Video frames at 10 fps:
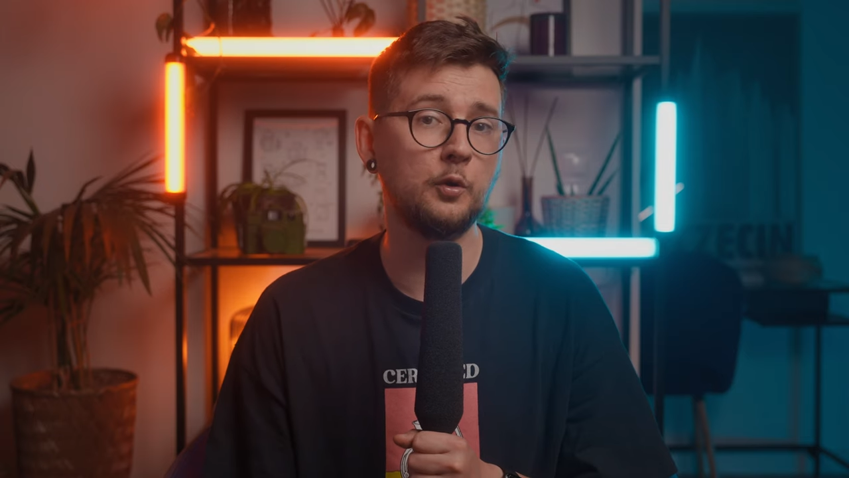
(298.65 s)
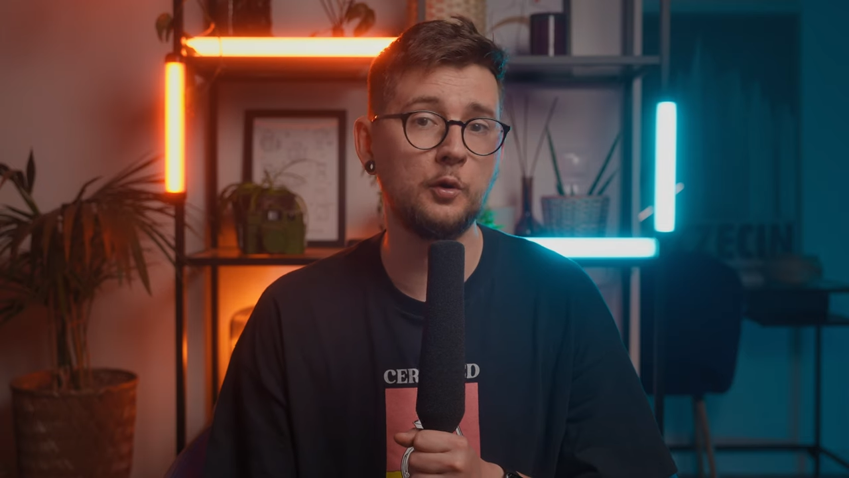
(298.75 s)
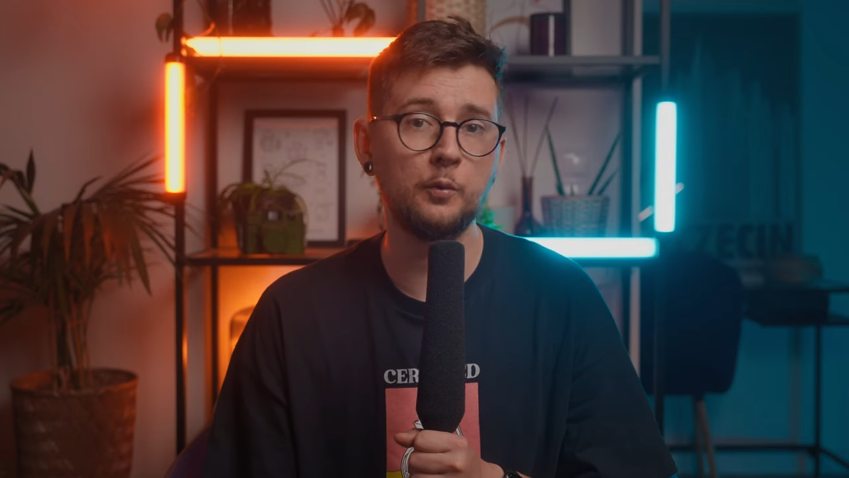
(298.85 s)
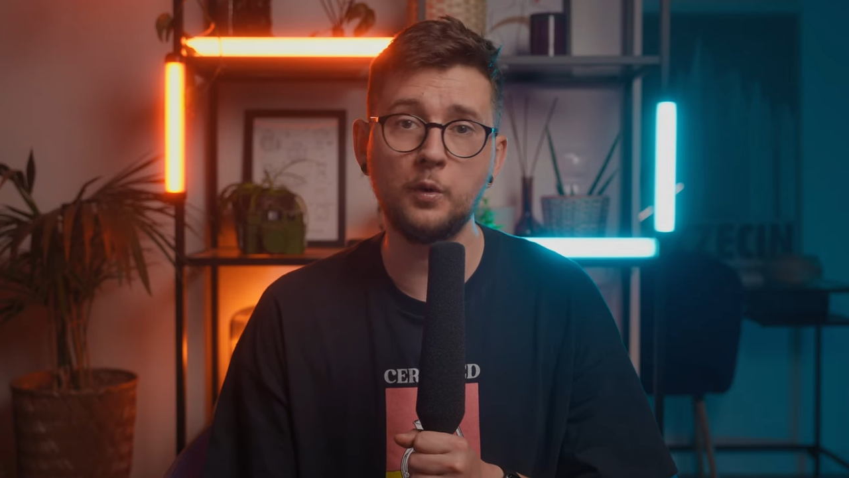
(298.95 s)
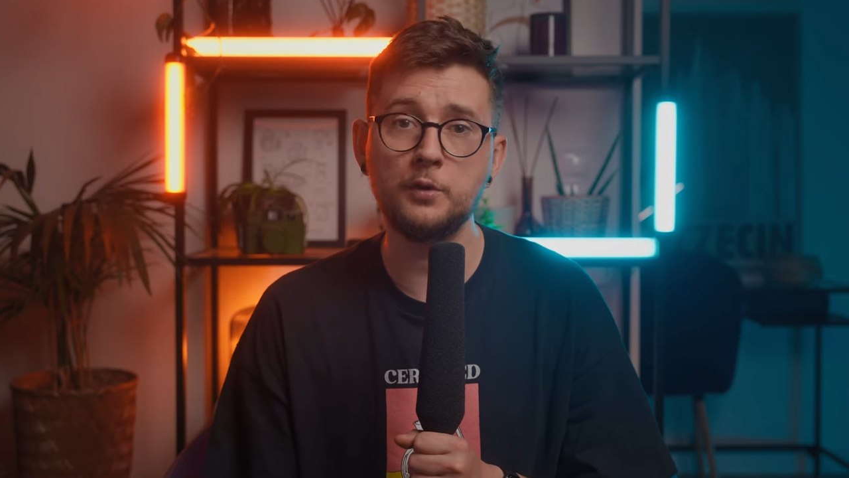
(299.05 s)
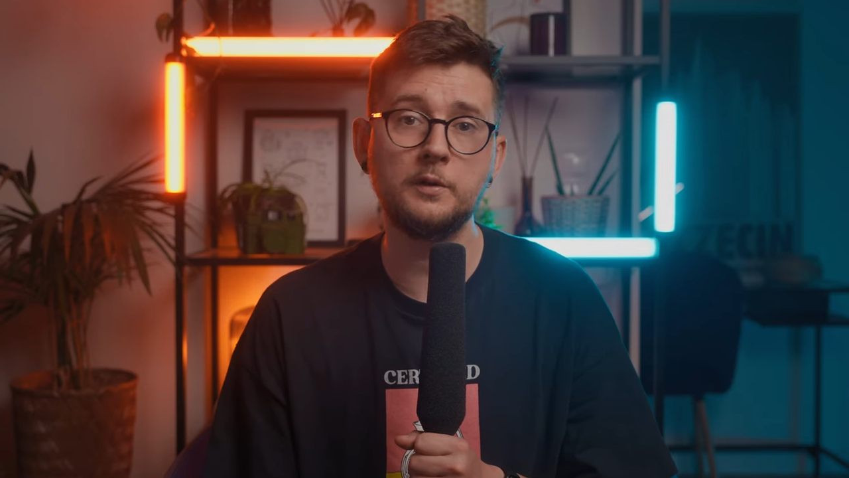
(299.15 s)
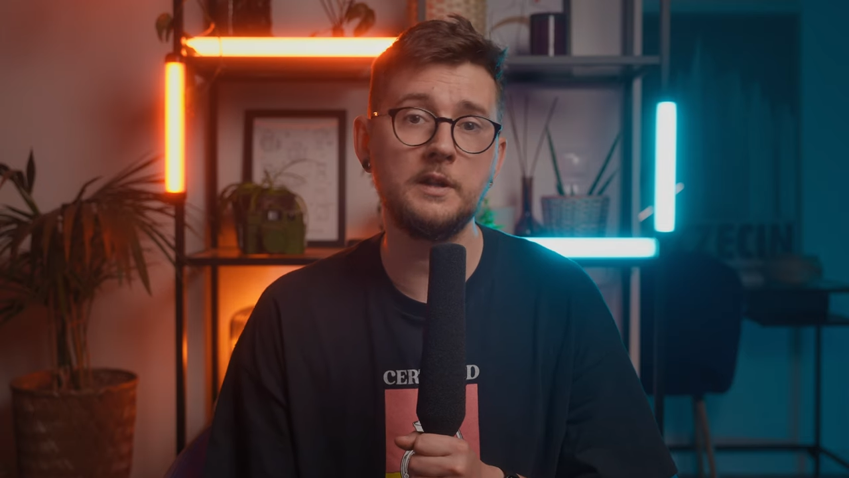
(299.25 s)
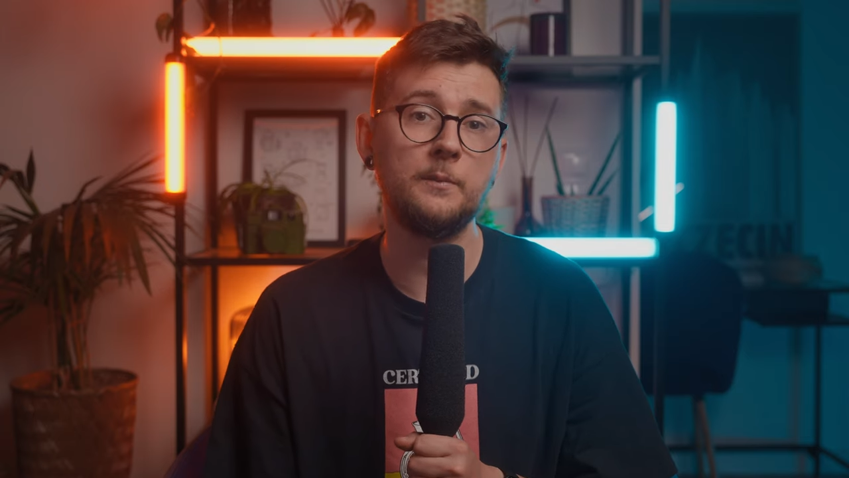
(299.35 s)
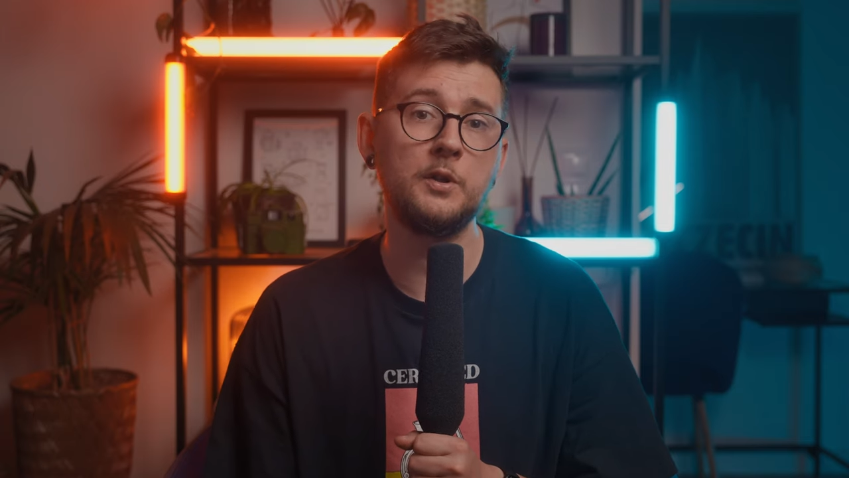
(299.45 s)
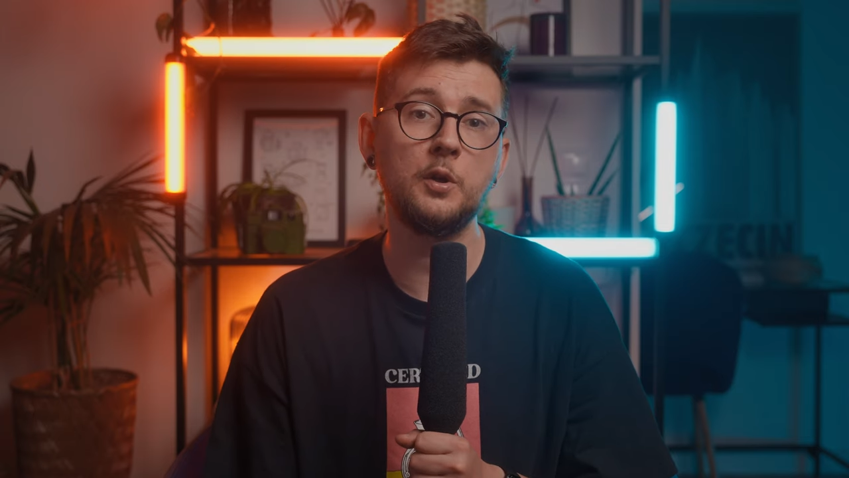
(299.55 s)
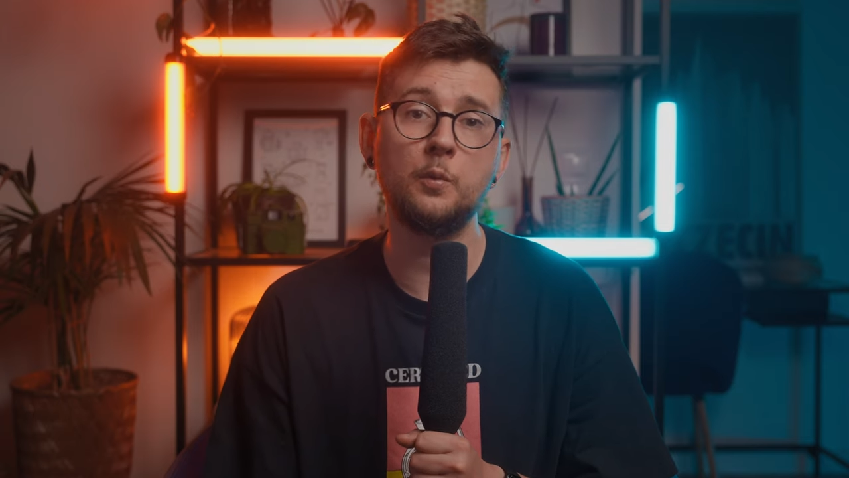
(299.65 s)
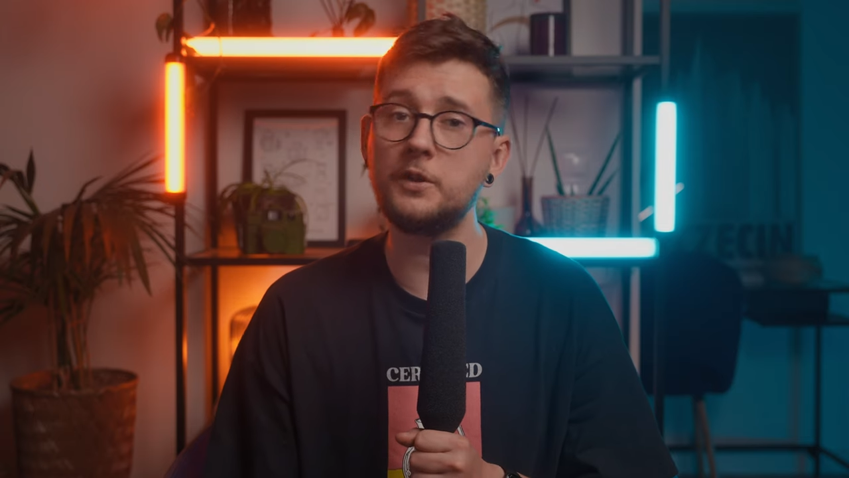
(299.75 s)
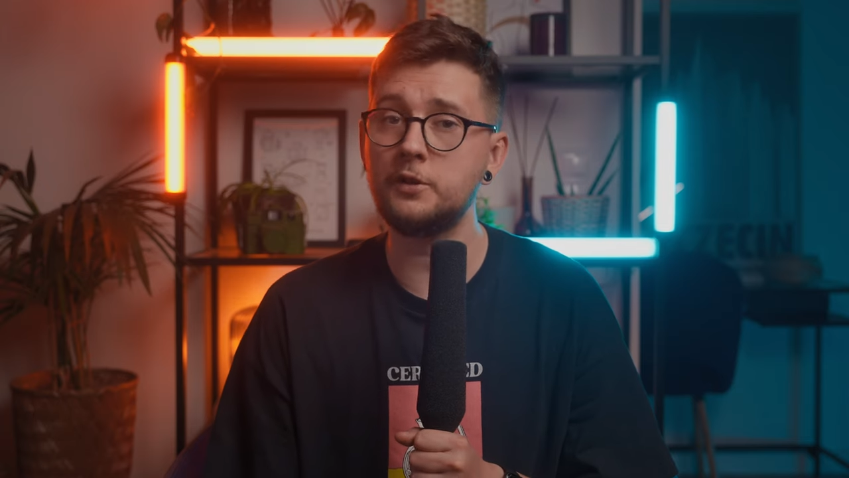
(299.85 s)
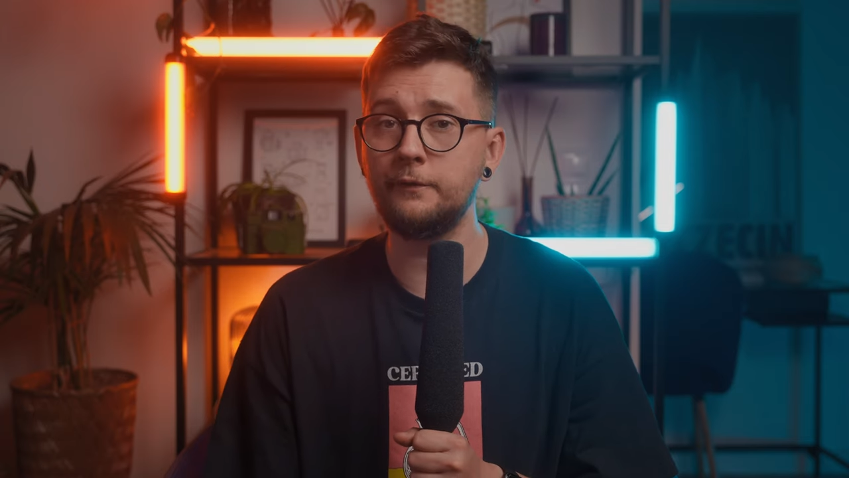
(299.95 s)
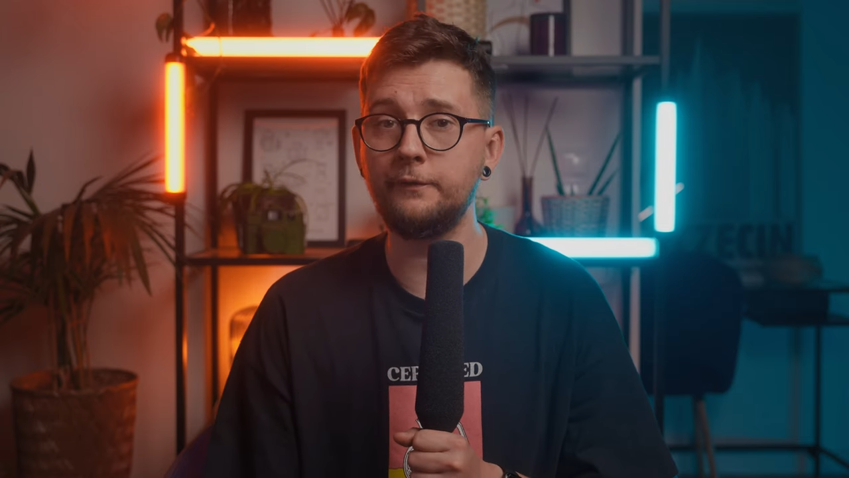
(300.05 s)
or want to let me know
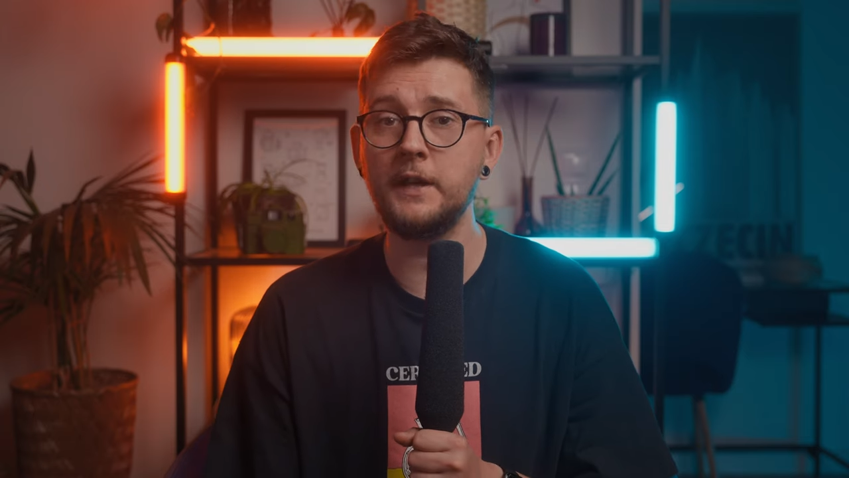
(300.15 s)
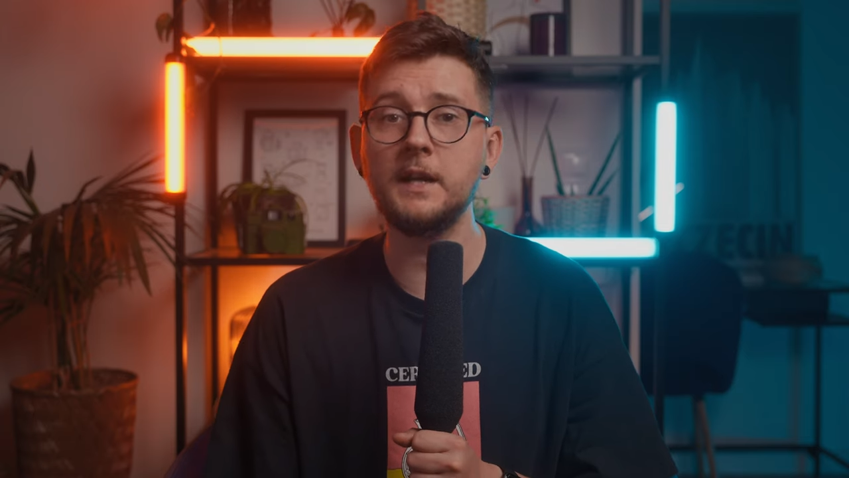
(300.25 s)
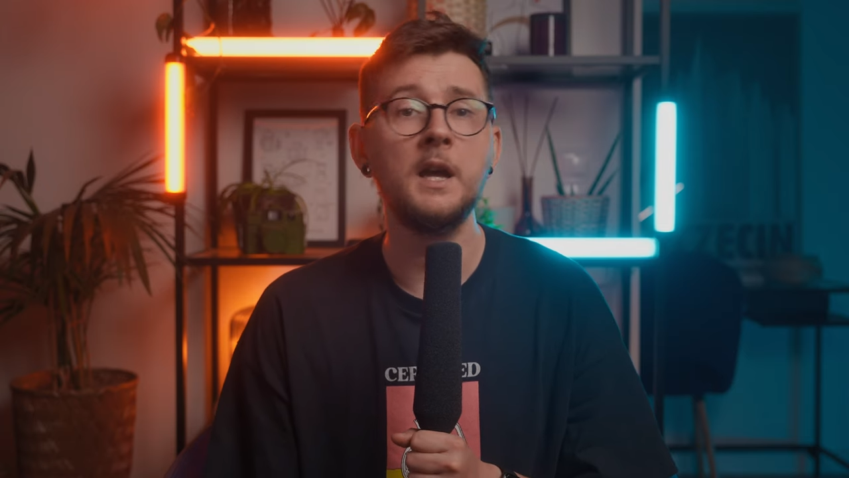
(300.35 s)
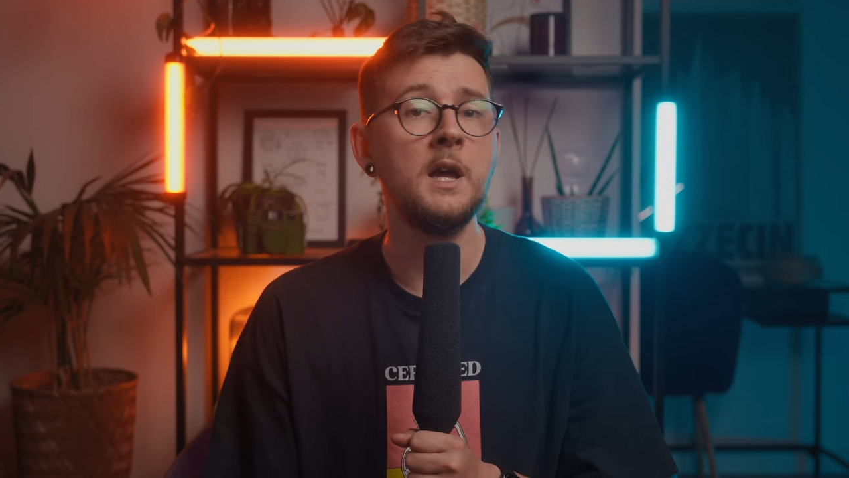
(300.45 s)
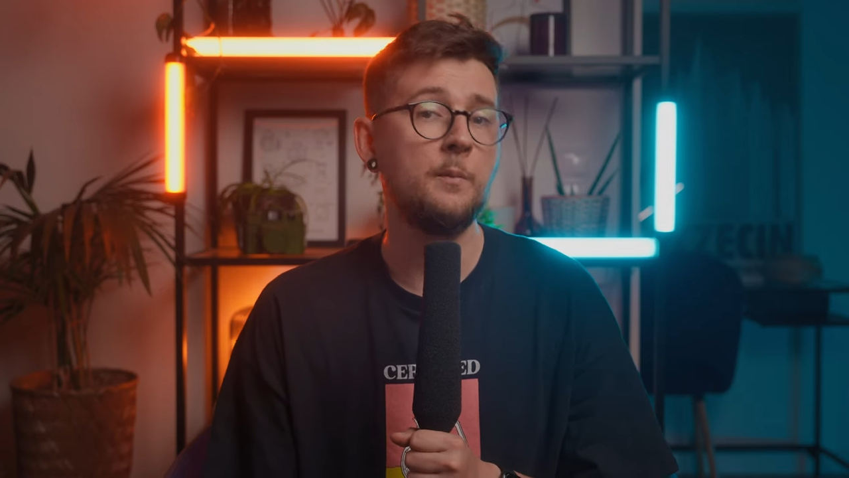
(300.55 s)
what you think,